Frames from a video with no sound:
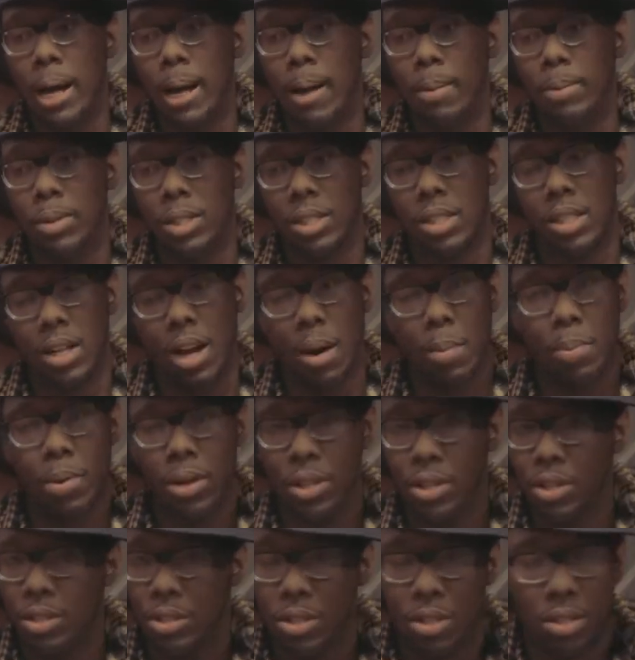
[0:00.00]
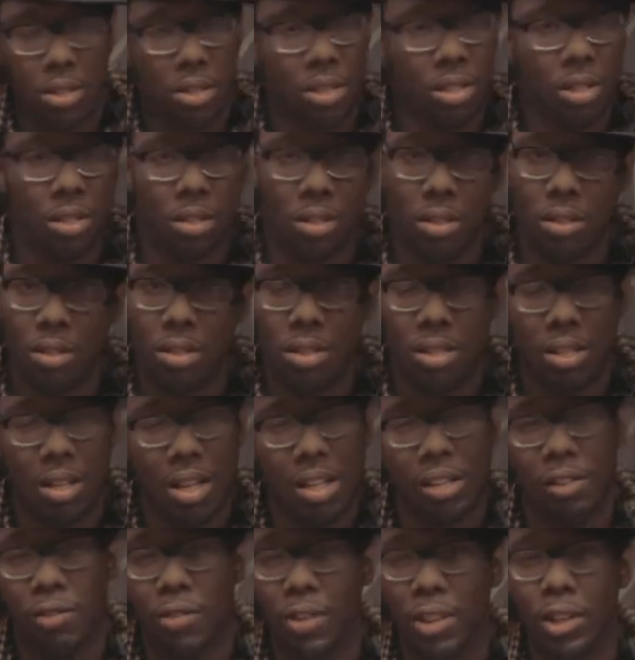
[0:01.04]
just that our brothers and sisters
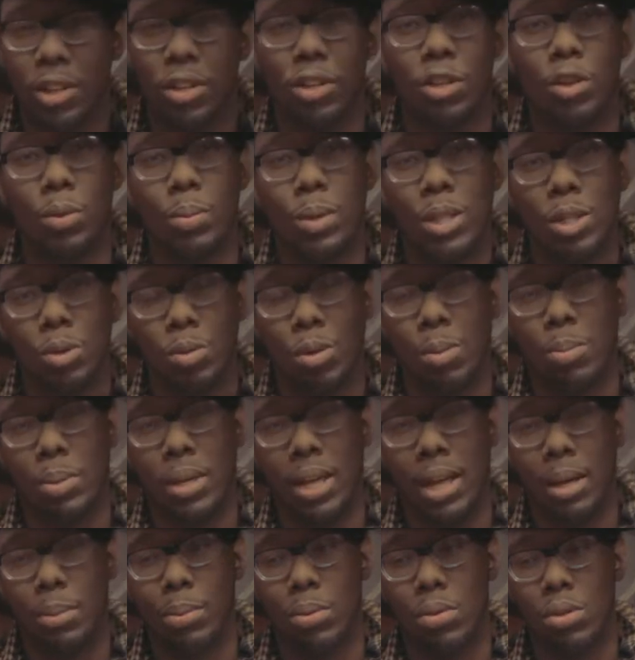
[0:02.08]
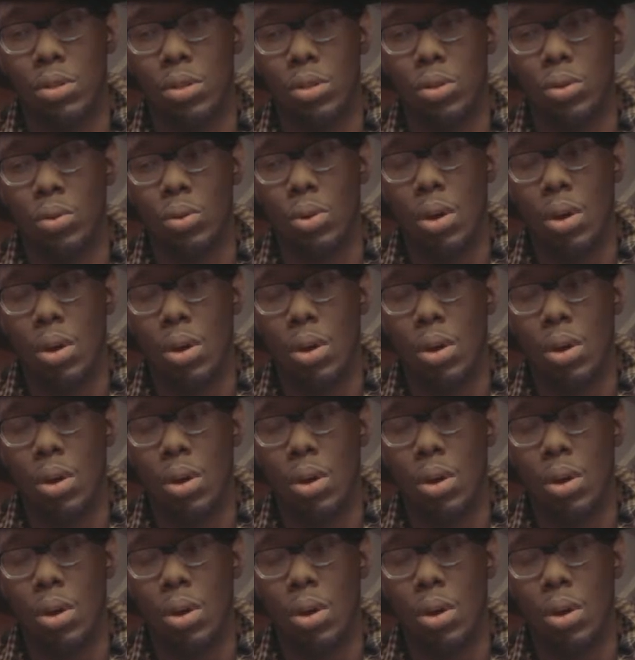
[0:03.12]
as fellow humans would be able to